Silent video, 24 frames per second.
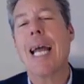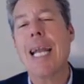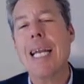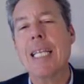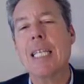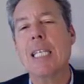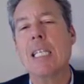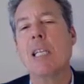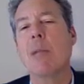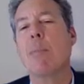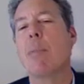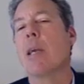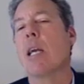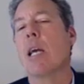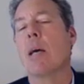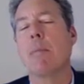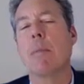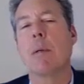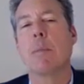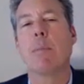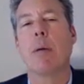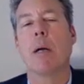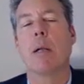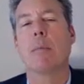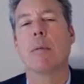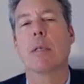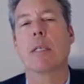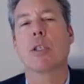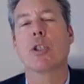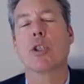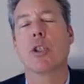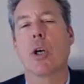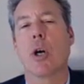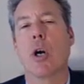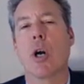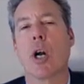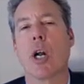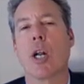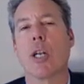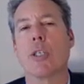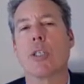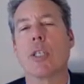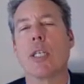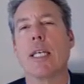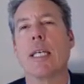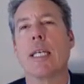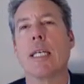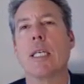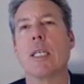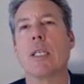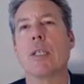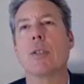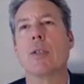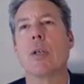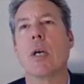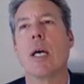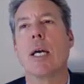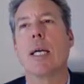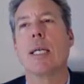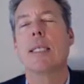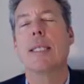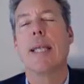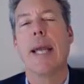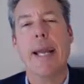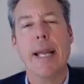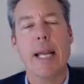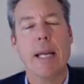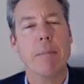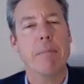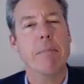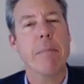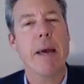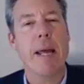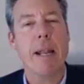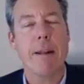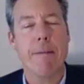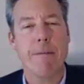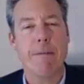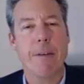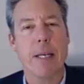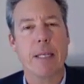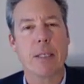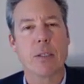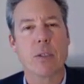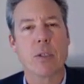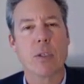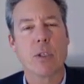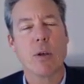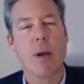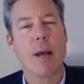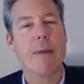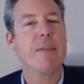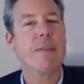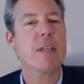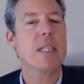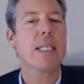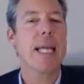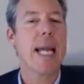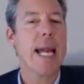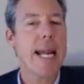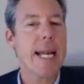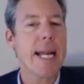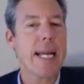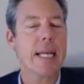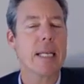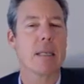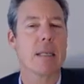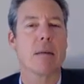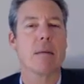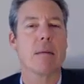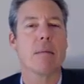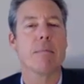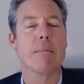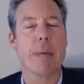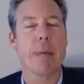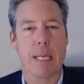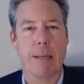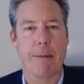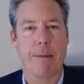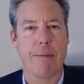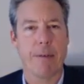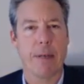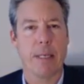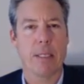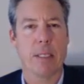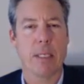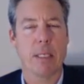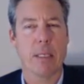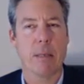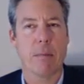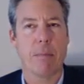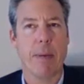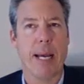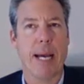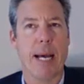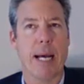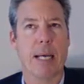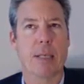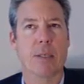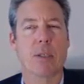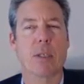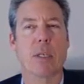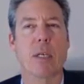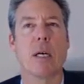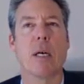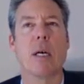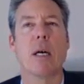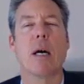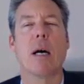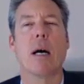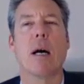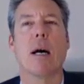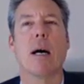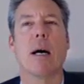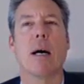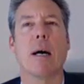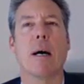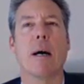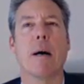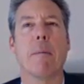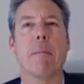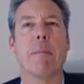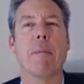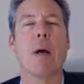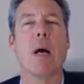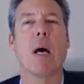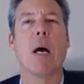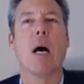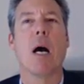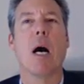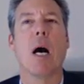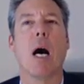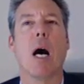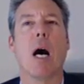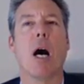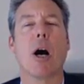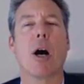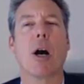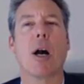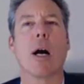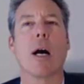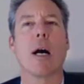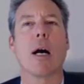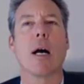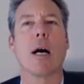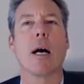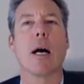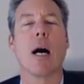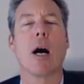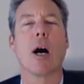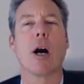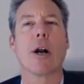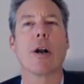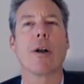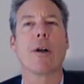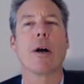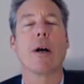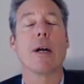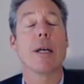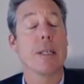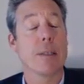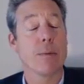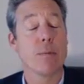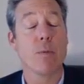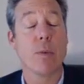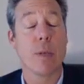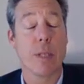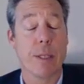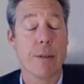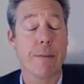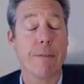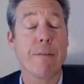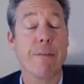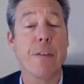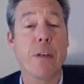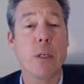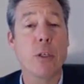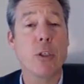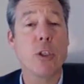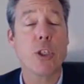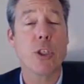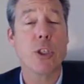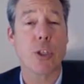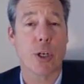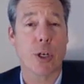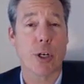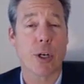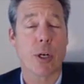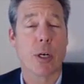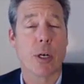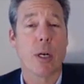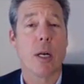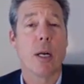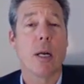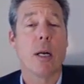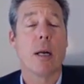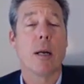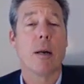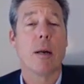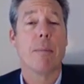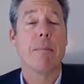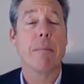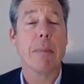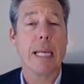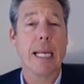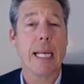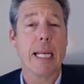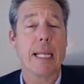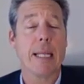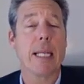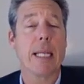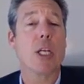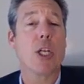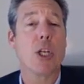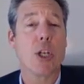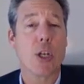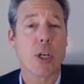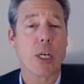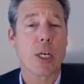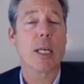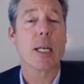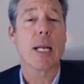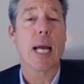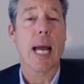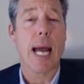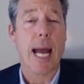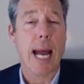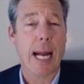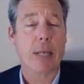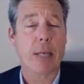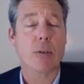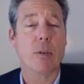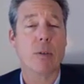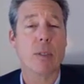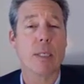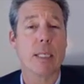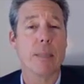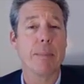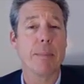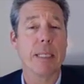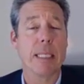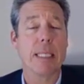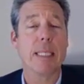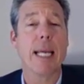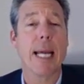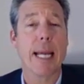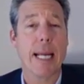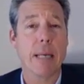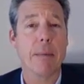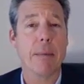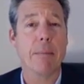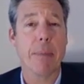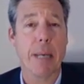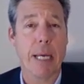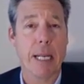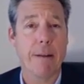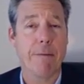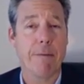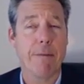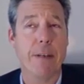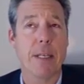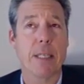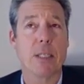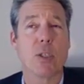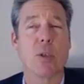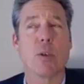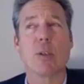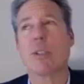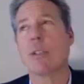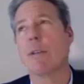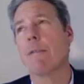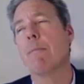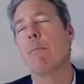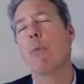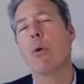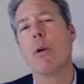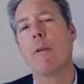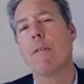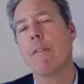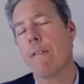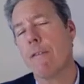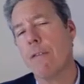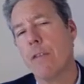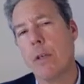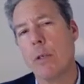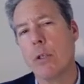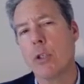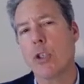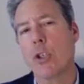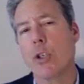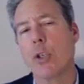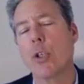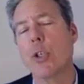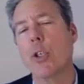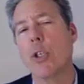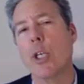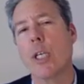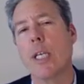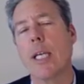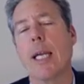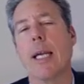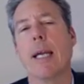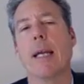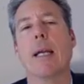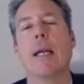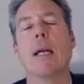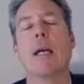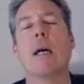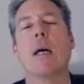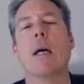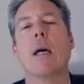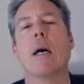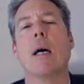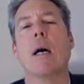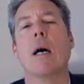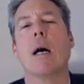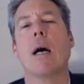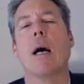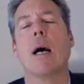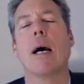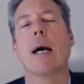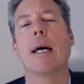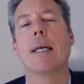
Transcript: Likely to become a public charge is taking benefits. So have you taken benefits in the past? Um, are, are, will the future mean that you're gonna actually be taking benefits? So it's a more of a future looking